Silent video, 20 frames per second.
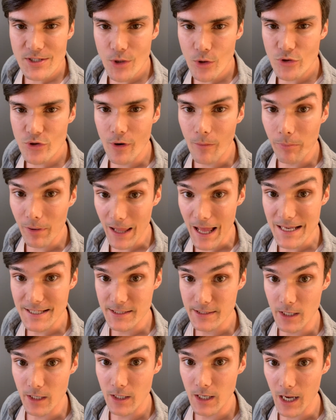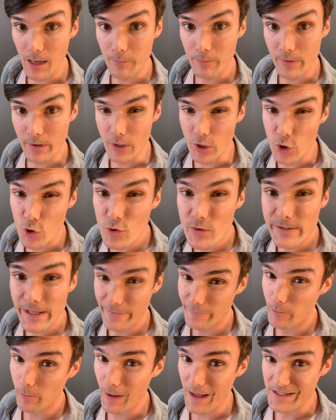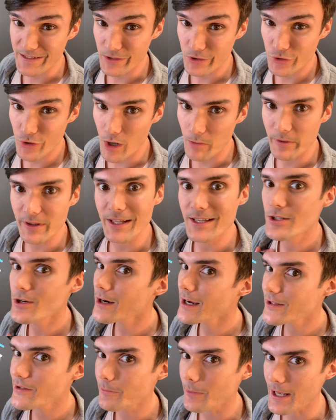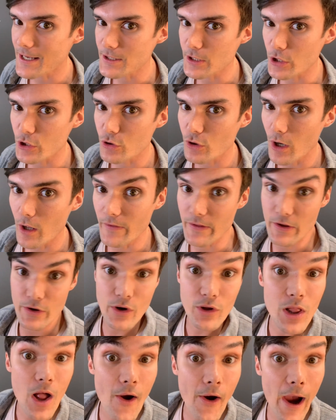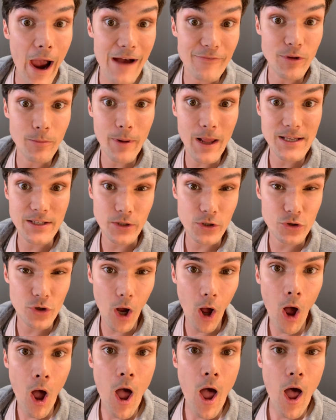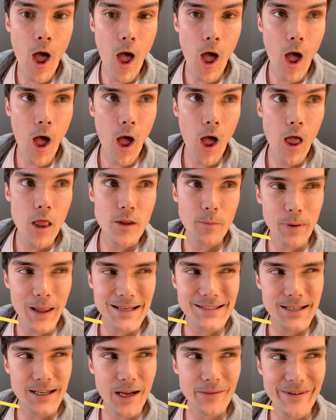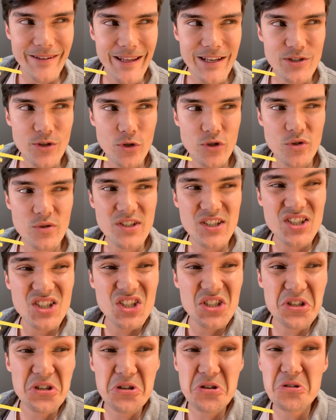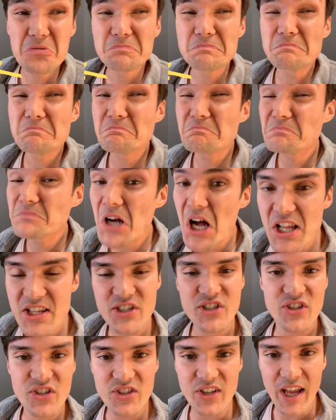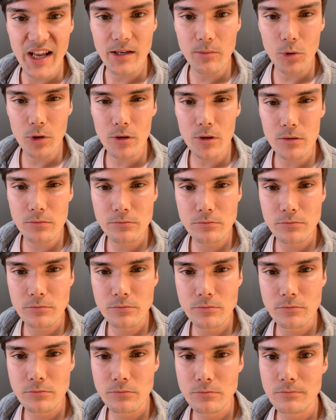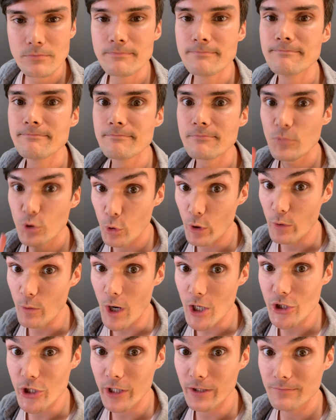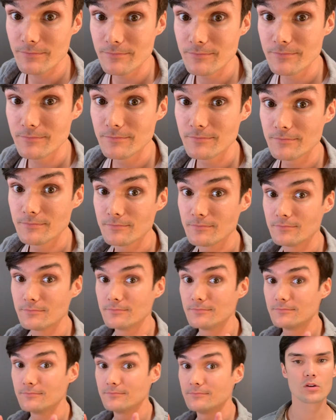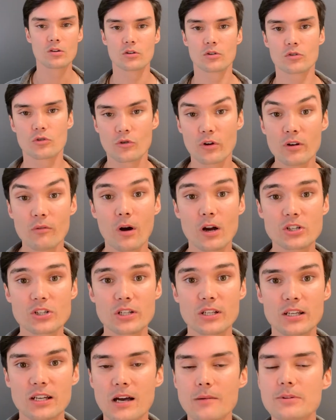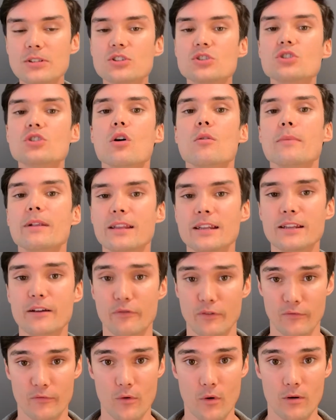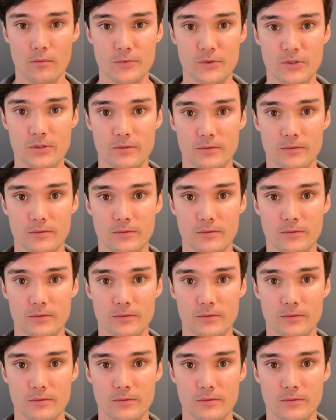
sold you a plastic cup that used to have a plastic straw, but they took out the plastic straw, they no longer have a plastic straw, the plastic cup that they sold you is still unsustainable. Greenwashing. Greenwashing can come in so many different forms.